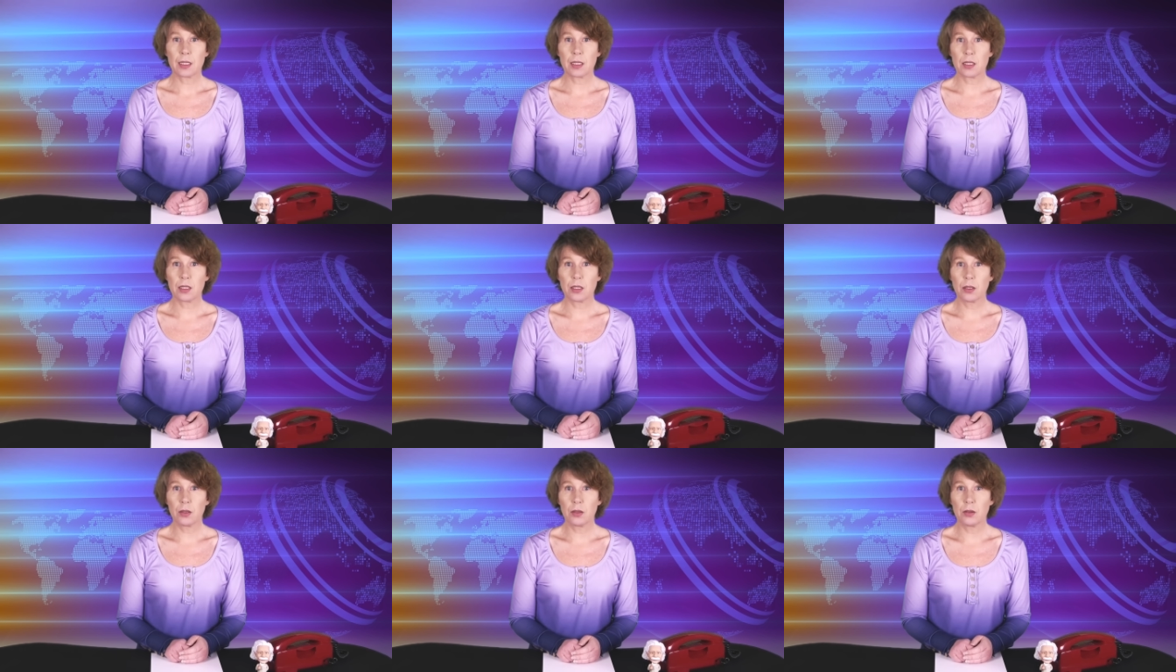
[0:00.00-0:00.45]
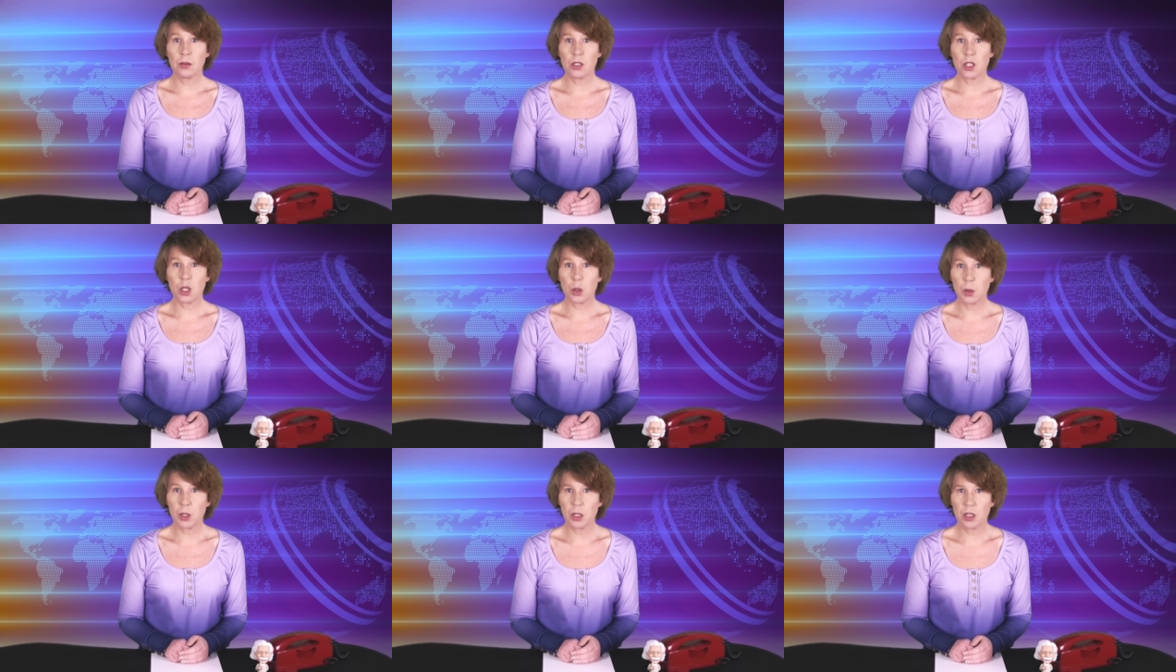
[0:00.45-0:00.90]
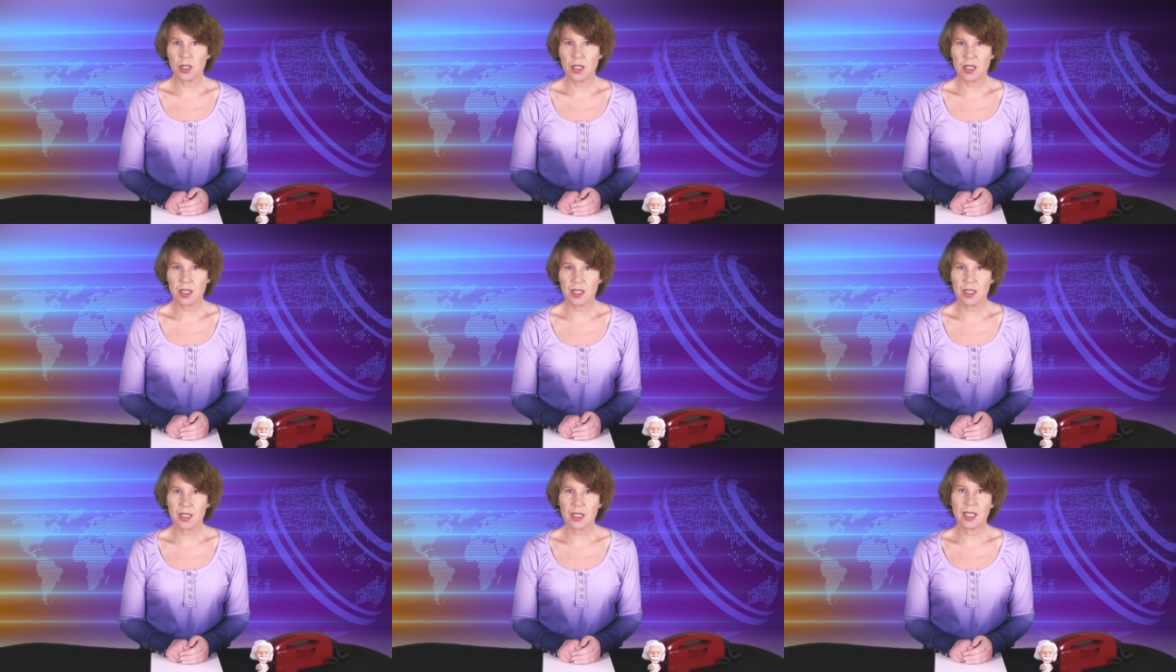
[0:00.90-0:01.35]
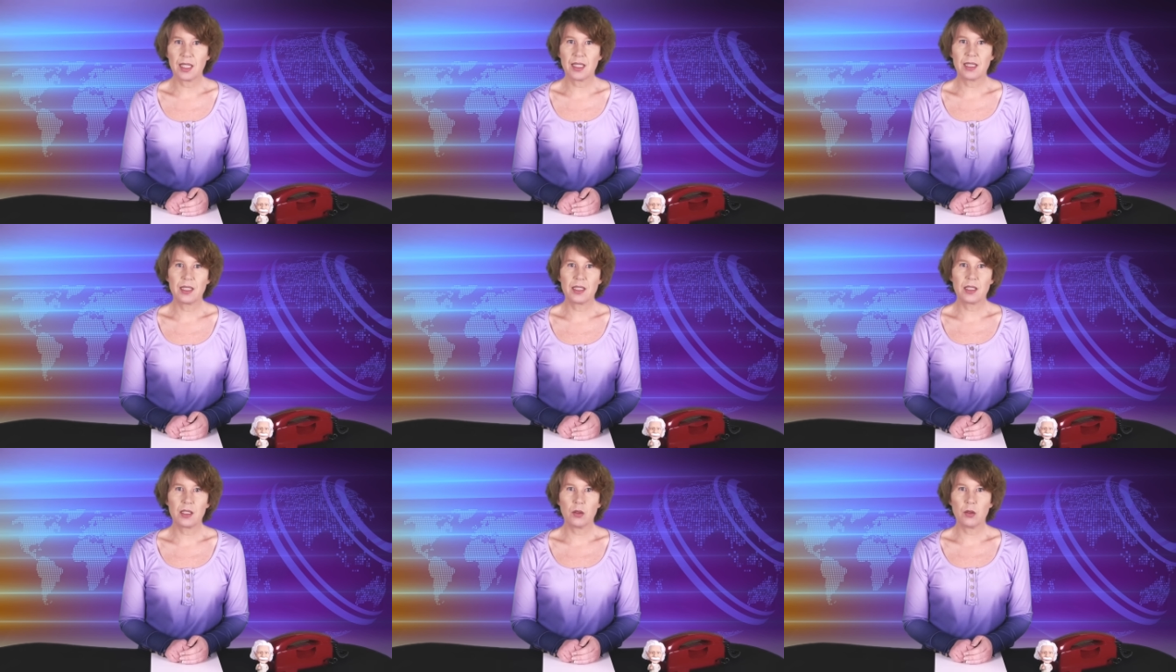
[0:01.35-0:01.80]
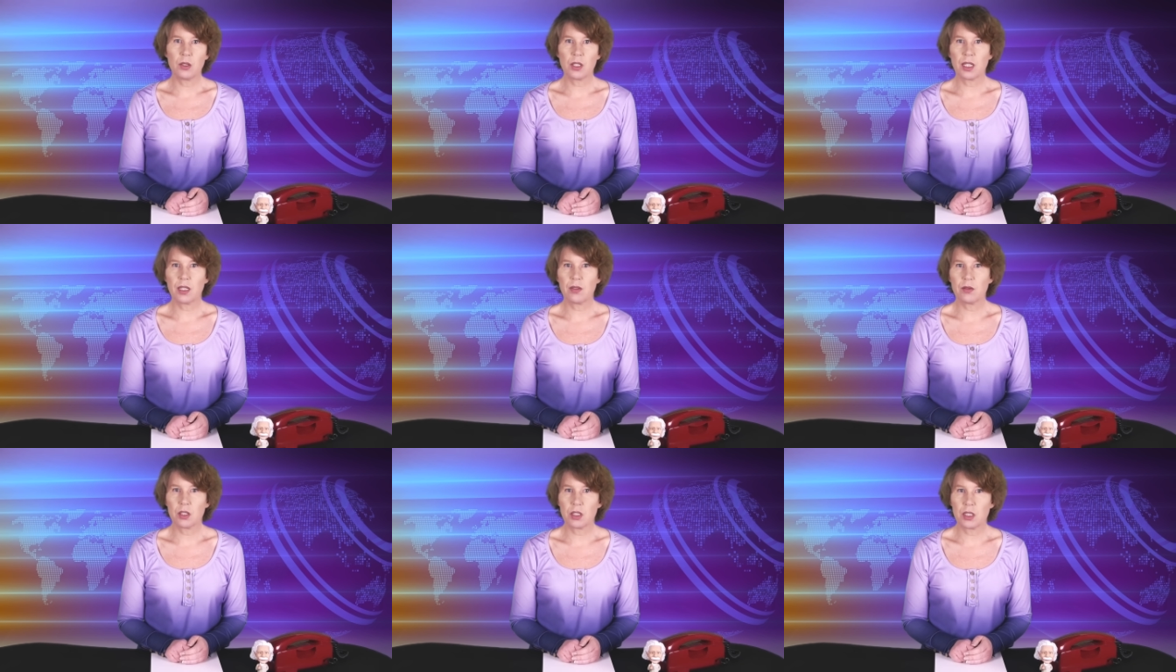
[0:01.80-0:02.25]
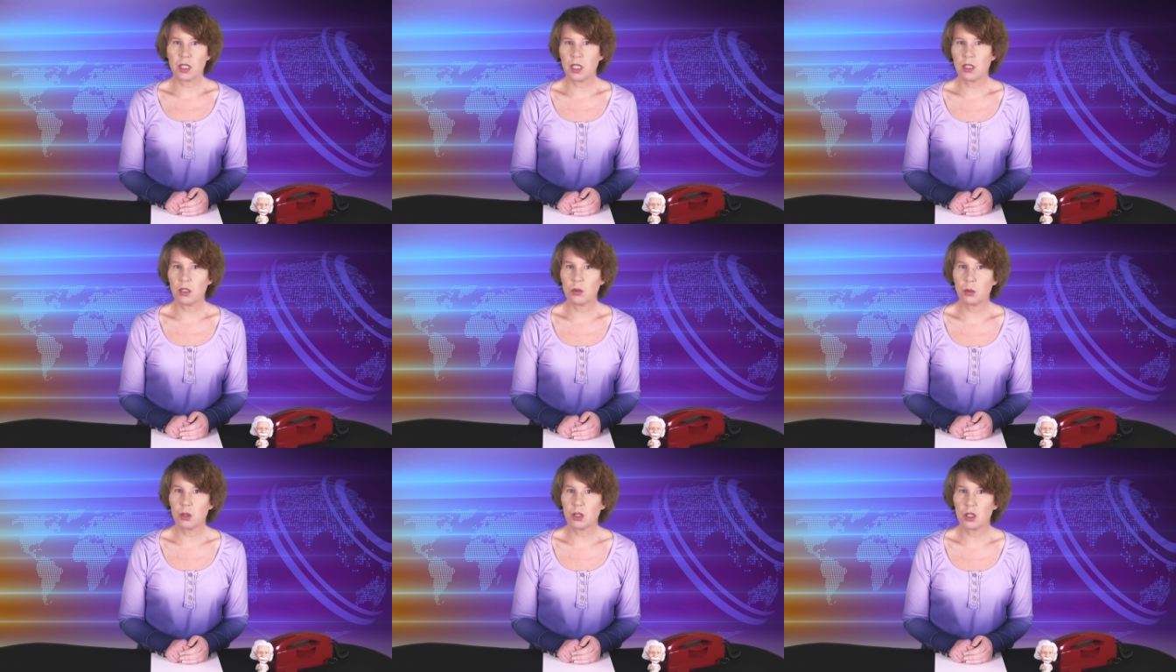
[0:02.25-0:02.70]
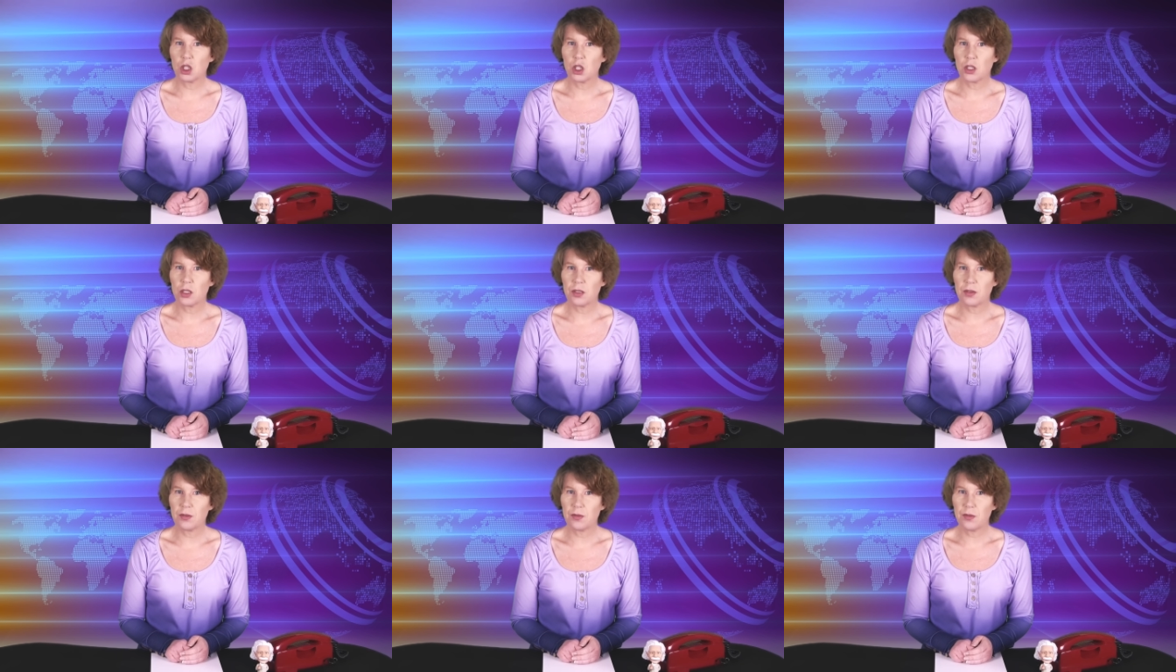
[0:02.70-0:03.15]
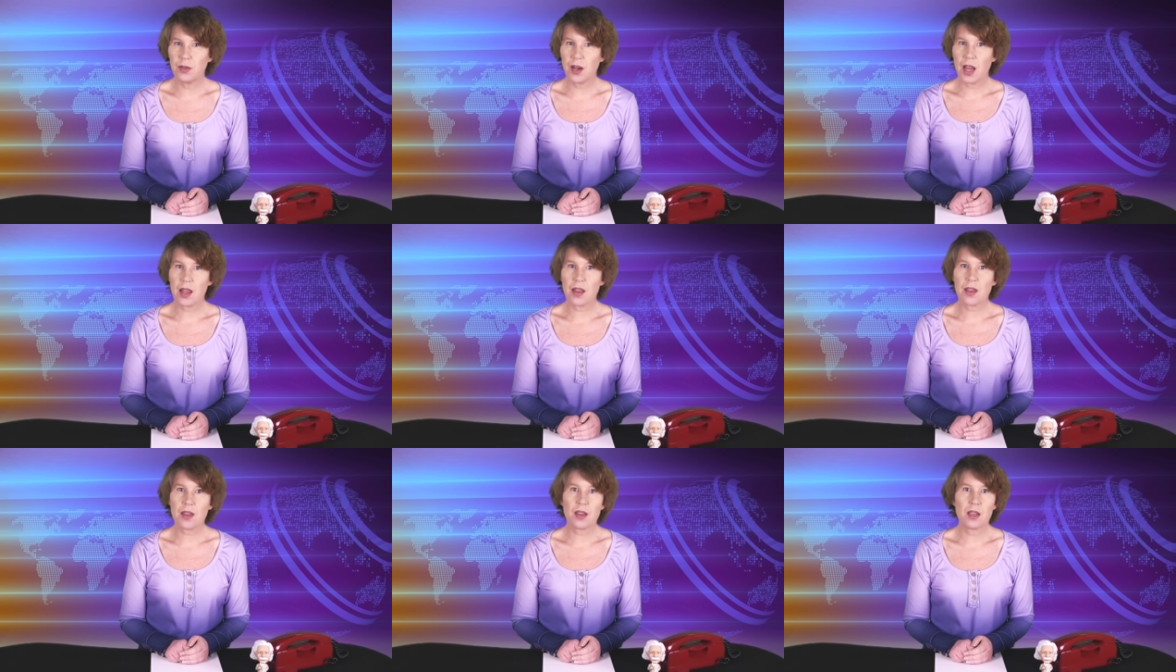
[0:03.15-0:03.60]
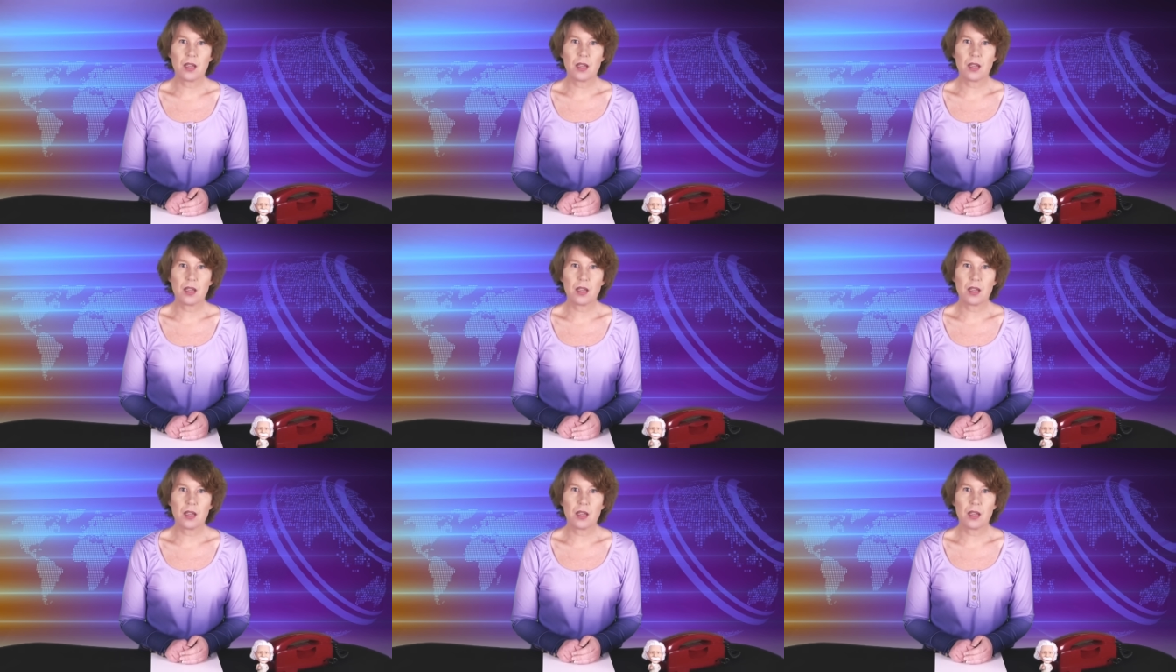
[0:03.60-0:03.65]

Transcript: so to be honest, I don't have a terrible lot of faith